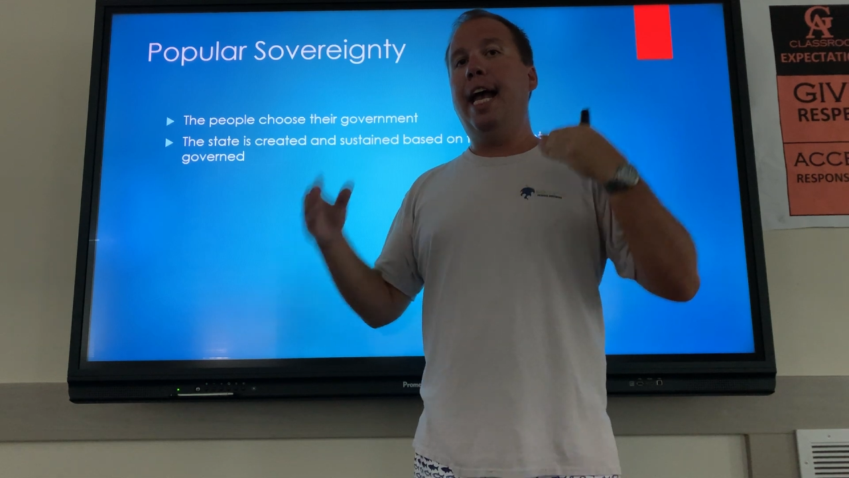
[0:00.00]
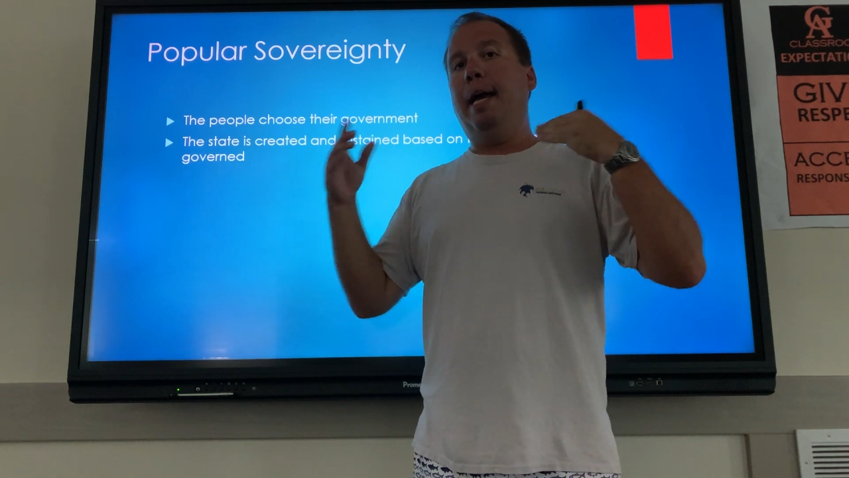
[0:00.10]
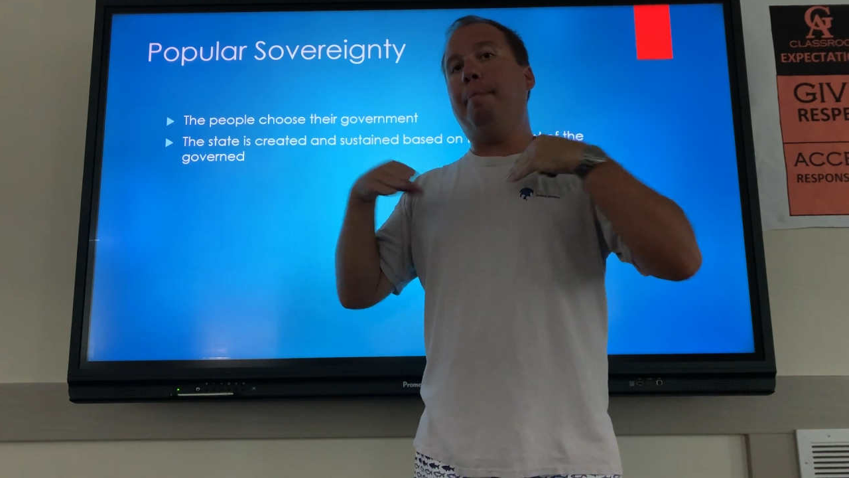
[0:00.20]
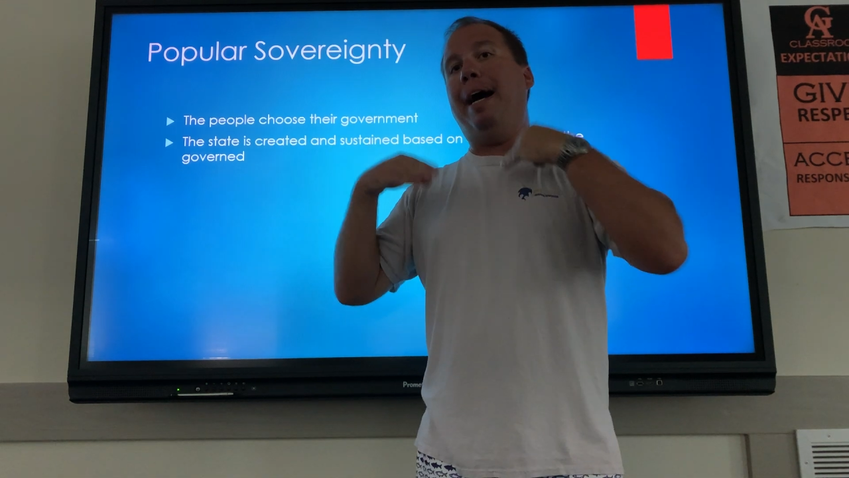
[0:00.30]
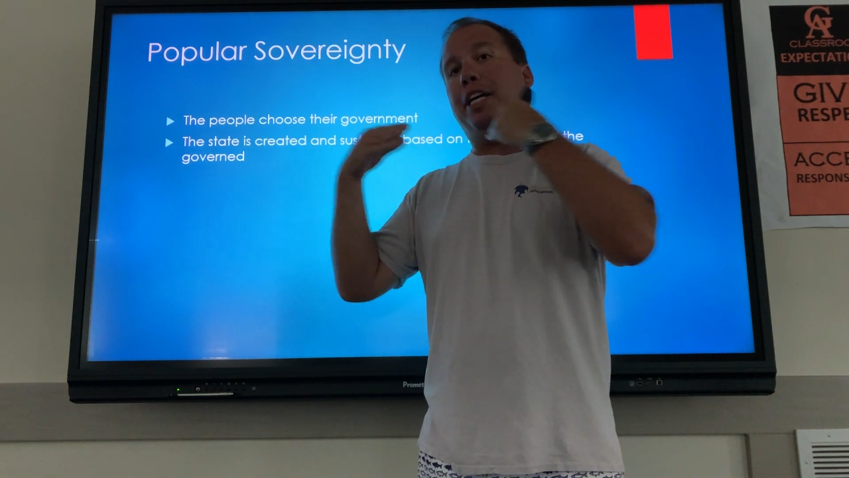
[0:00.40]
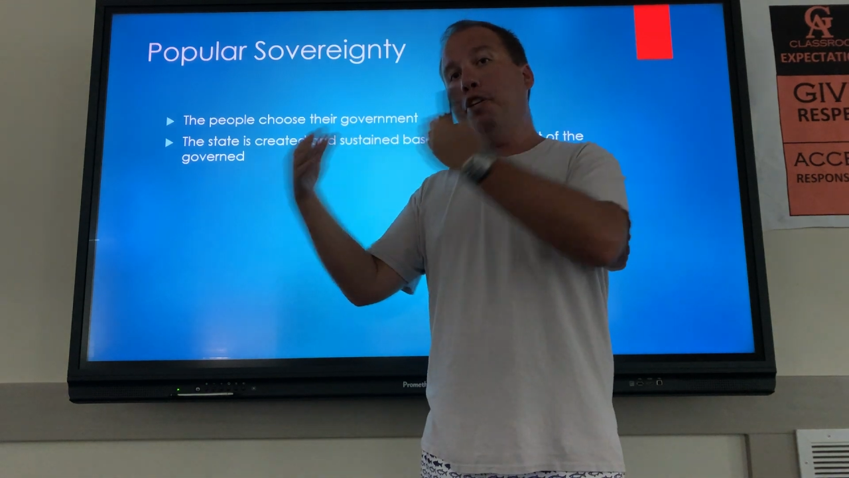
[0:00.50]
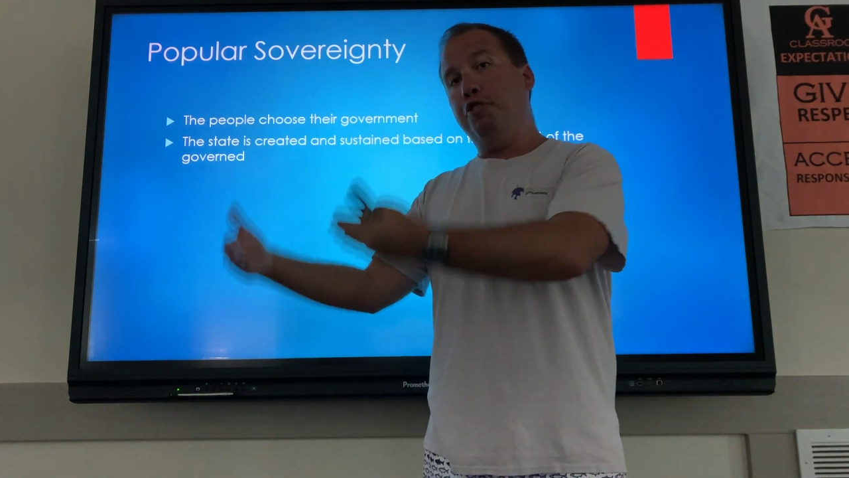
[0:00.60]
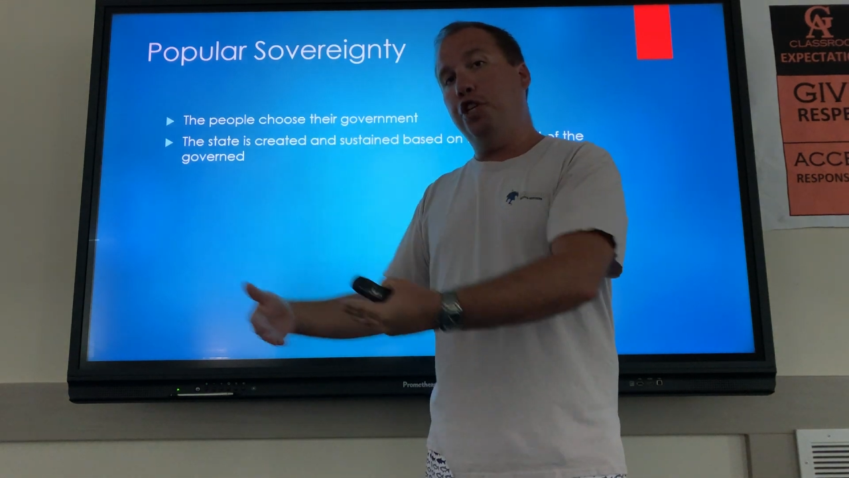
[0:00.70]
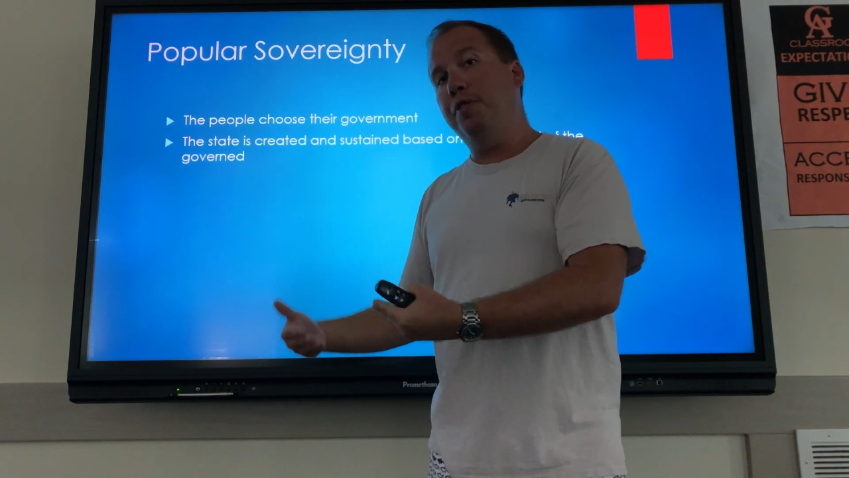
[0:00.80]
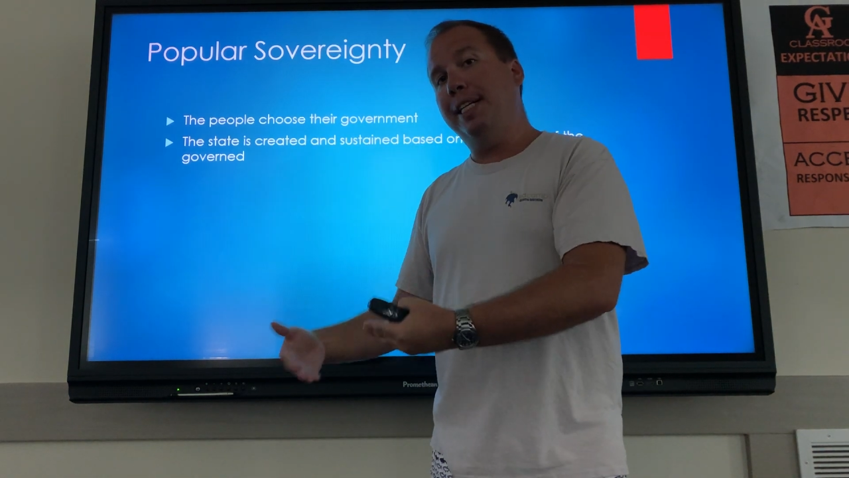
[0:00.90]
And by you
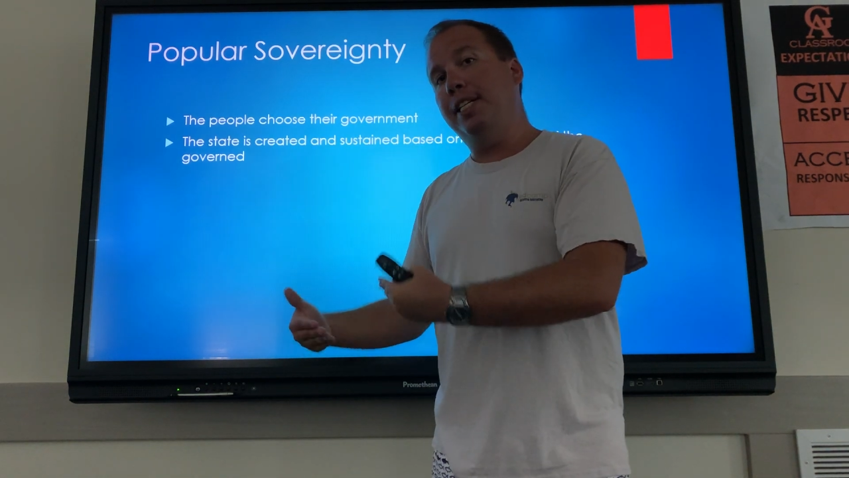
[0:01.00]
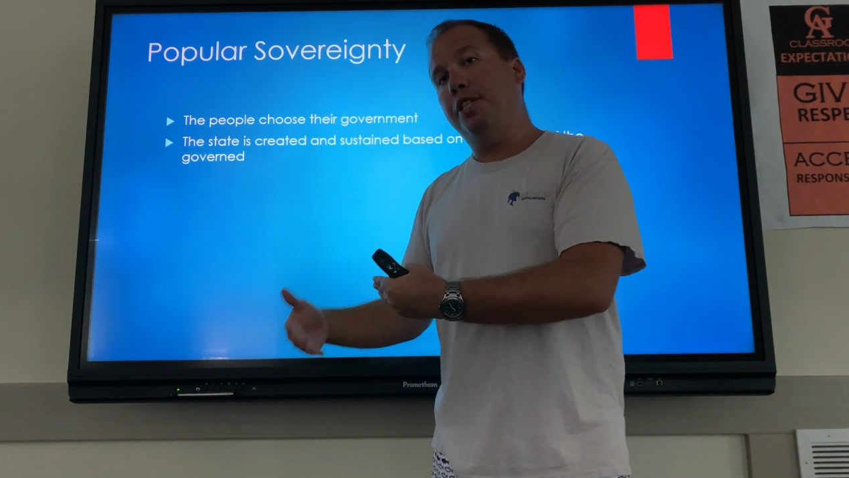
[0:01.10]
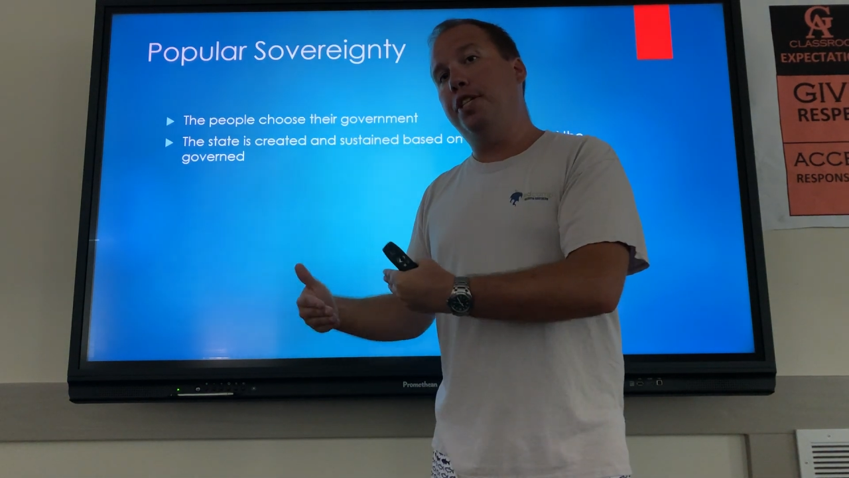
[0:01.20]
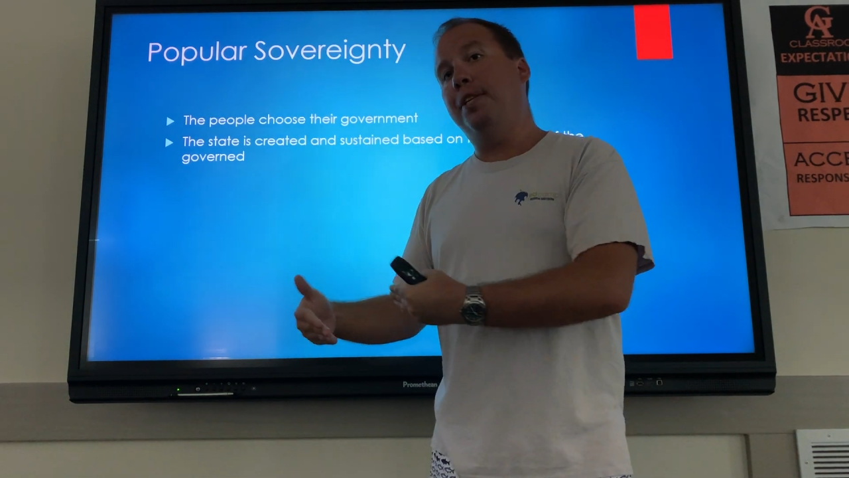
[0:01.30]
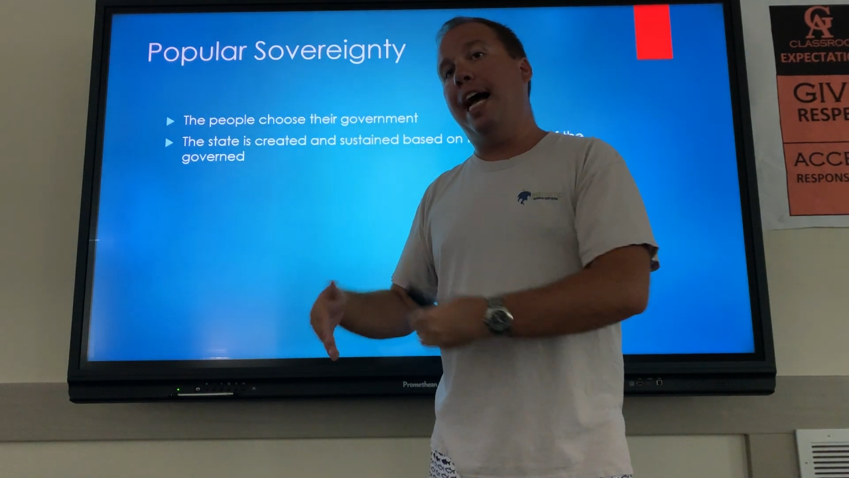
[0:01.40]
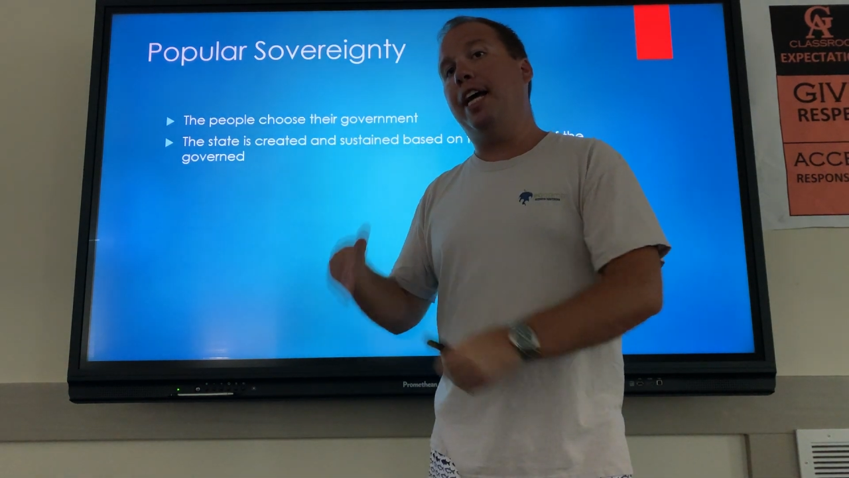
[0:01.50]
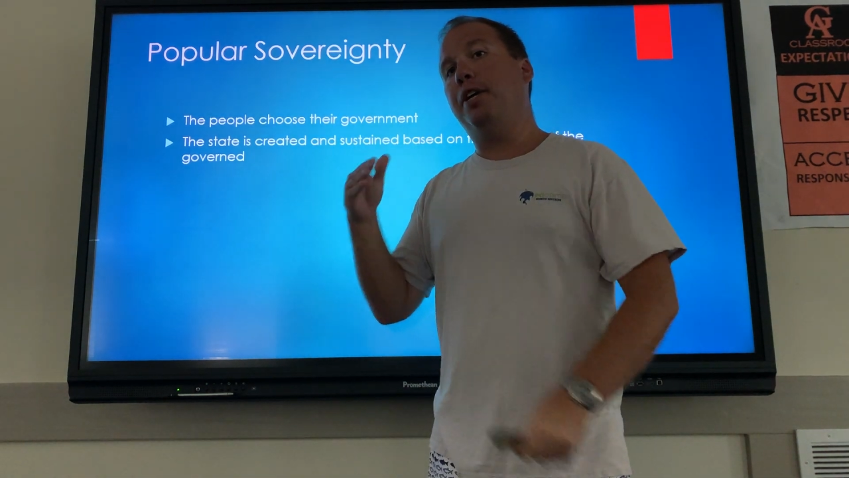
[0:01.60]
choosing to do that,